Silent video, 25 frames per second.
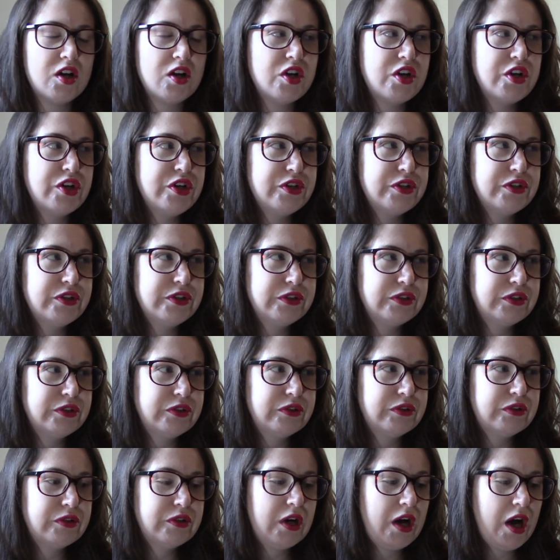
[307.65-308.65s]

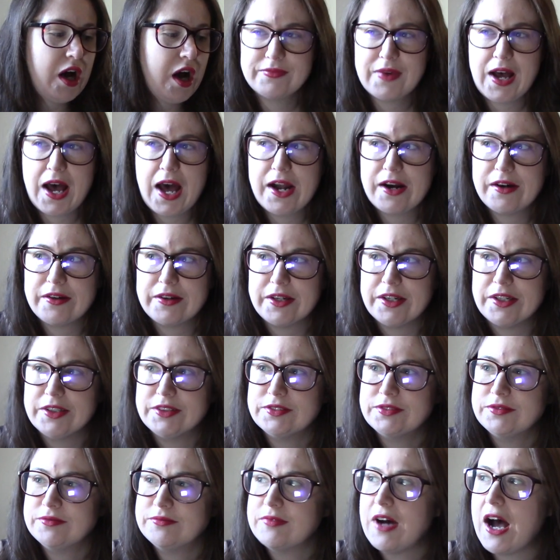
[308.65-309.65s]
who, I don't
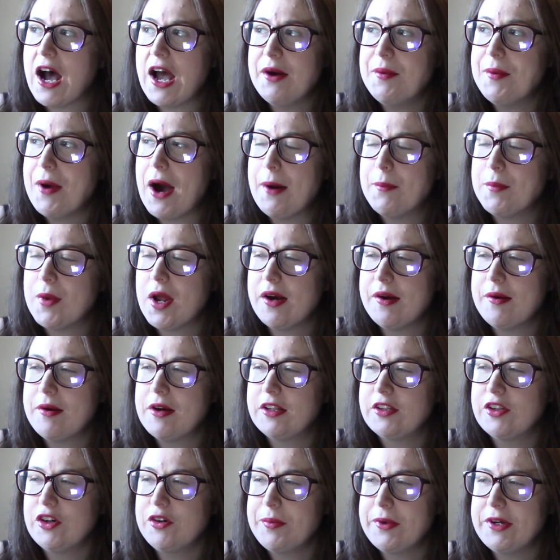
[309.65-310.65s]
know, I'm, I'm
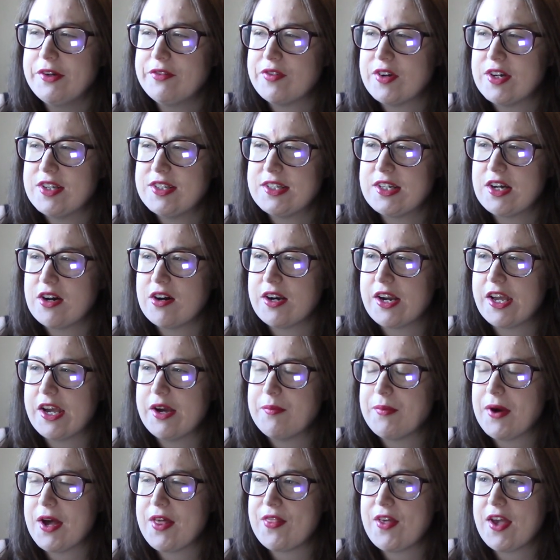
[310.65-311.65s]
a little bit fuzzy on
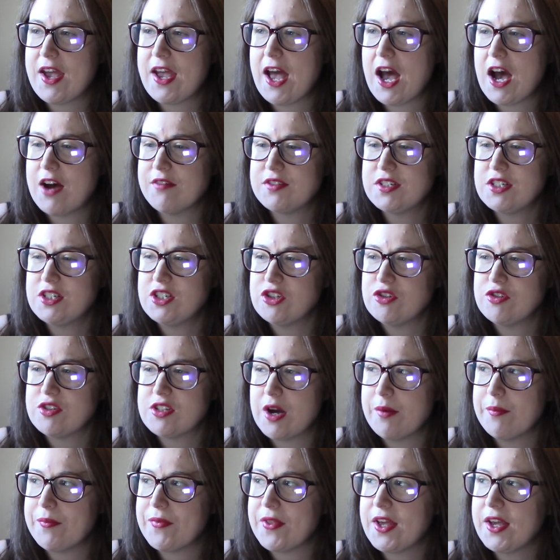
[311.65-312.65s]
it, but they have to do
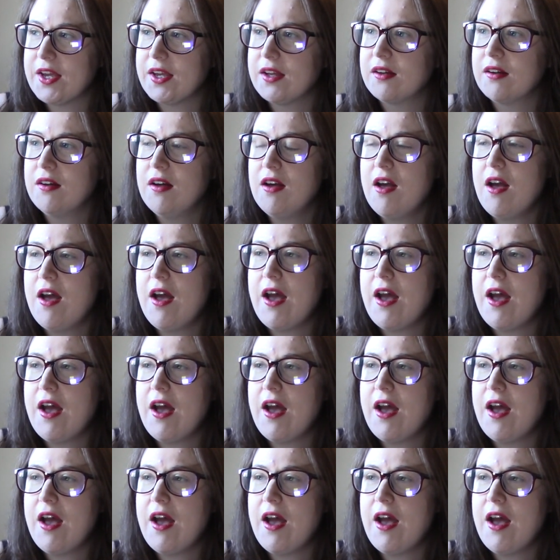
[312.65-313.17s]
something.